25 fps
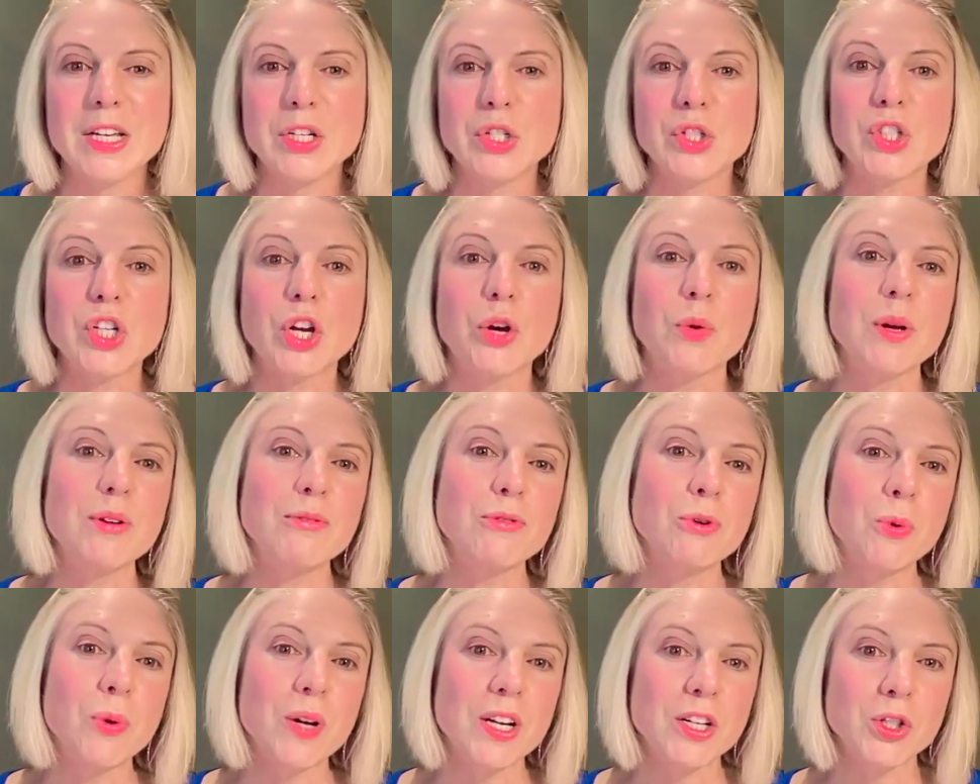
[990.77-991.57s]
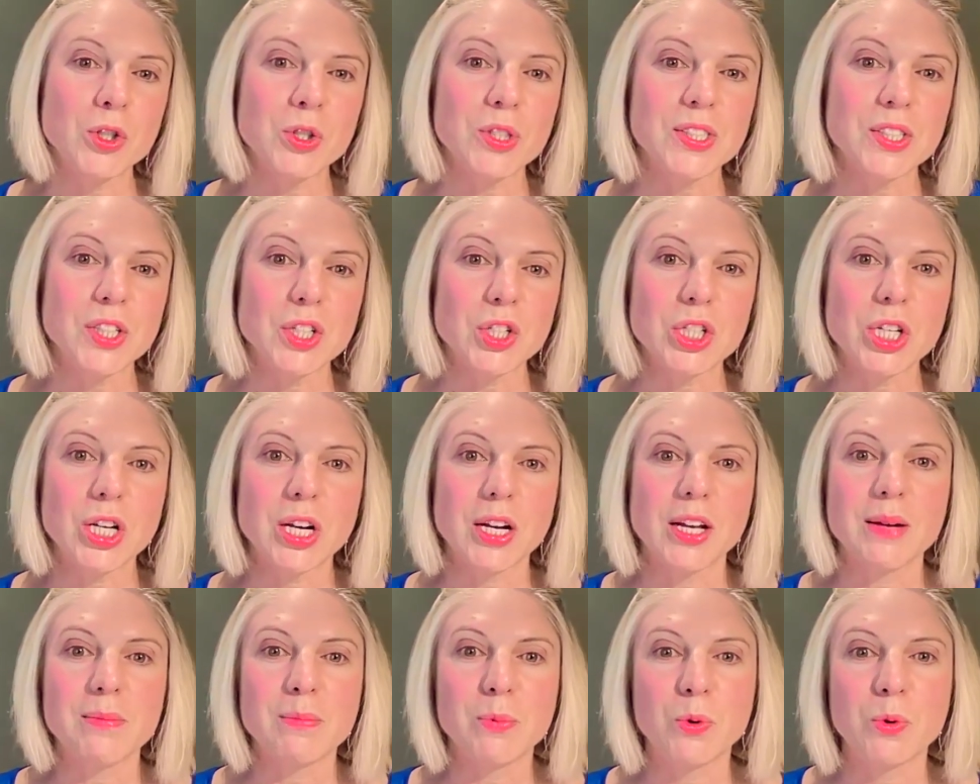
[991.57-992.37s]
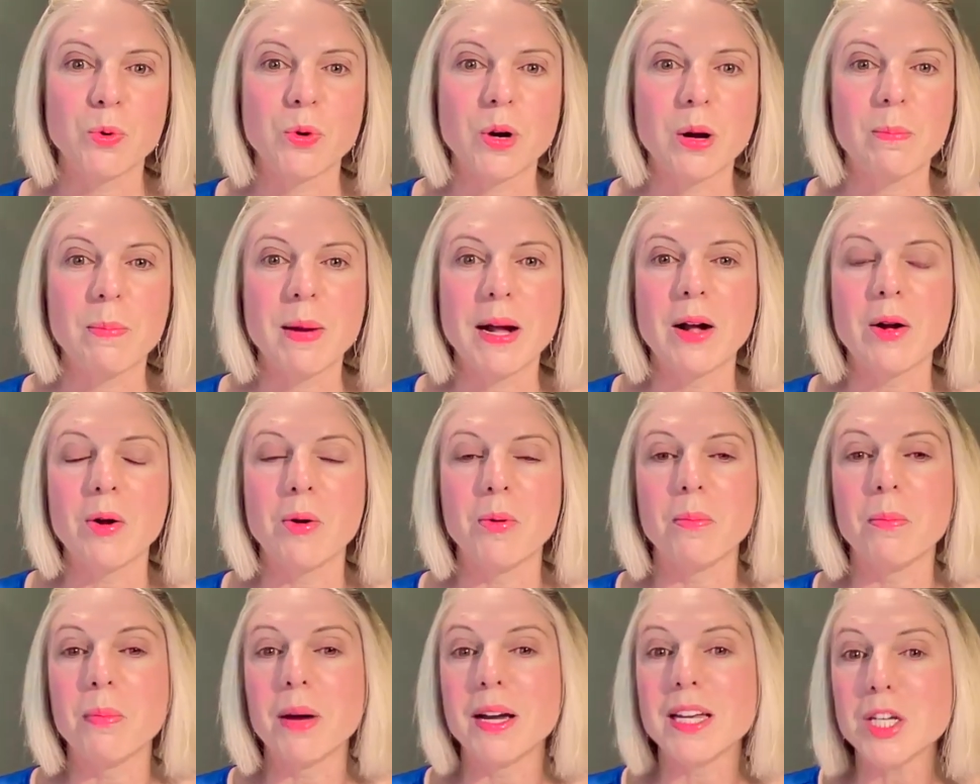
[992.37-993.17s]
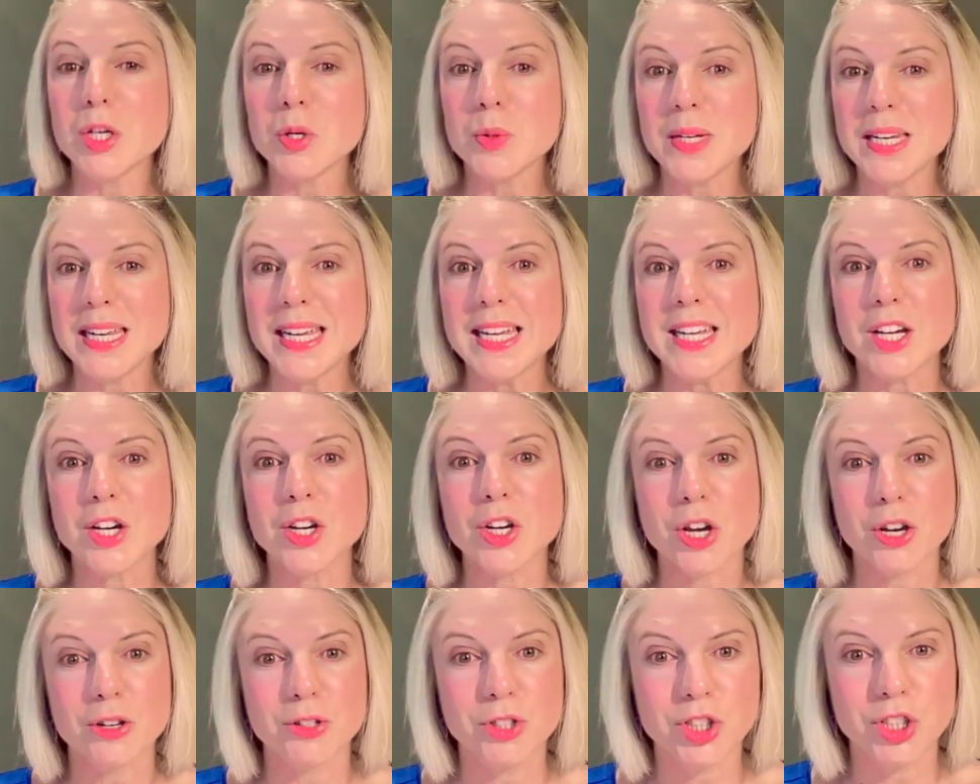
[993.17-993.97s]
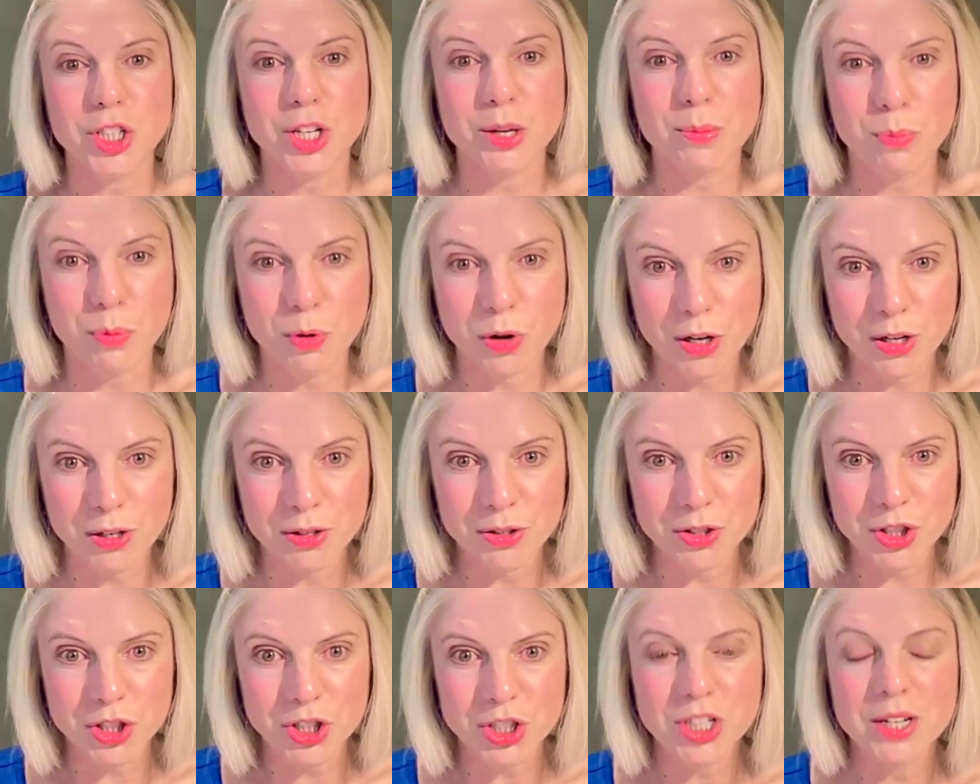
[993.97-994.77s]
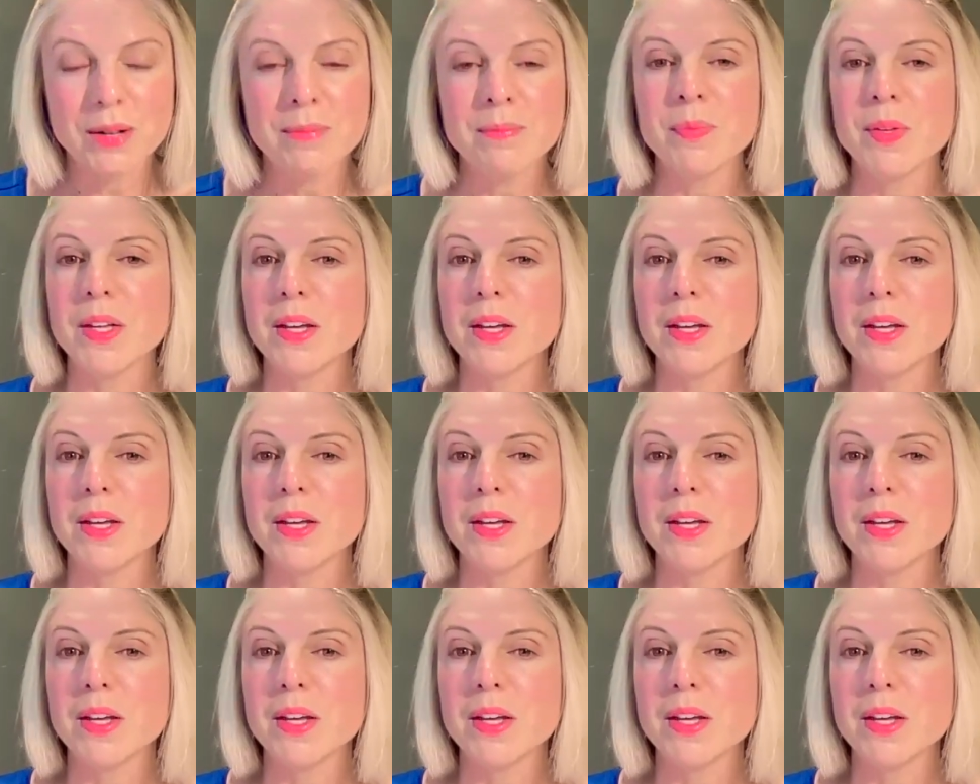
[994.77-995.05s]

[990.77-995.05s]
So if you're interested to learn more about my unique coaching approach,